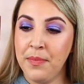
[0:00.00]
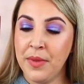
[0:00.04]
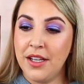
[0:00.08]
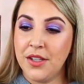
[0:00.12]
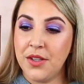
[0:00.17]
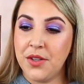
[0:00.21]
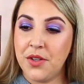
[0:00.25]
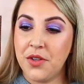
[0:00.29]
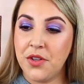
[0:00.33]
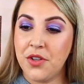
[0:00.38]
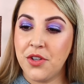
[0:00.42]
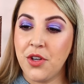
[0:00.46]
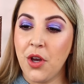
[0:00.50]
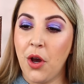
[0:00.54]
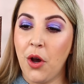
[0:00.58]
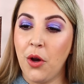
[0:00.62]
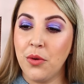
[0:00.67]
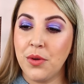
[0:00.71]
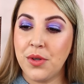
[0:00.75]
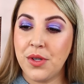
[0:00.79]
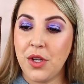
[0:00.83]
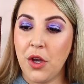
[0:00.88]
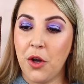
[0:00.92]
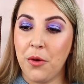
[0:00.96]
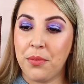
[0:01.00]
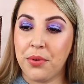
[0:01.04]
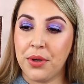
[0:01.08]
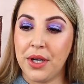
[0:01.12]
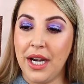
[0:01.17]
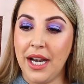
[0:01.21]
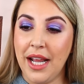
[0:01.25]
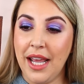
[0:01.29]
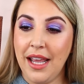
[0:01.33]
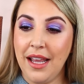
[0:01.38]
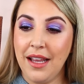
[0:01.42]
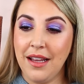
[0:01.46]
So, so
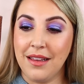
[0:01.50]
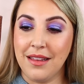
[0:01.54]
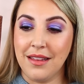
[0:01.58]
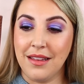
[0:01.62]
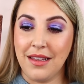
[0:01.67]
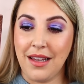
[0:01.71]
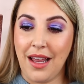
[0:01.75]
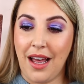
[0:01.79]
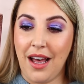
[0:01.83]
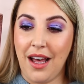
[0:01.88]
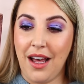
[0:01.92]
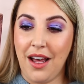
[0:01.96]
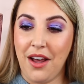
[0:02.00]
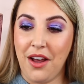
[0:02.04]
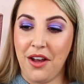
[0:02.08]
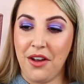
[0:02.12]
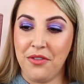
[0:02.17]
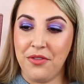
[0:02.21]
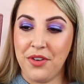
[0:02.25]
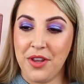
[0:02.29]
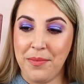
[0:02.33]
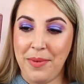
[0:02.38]
pretty. Love the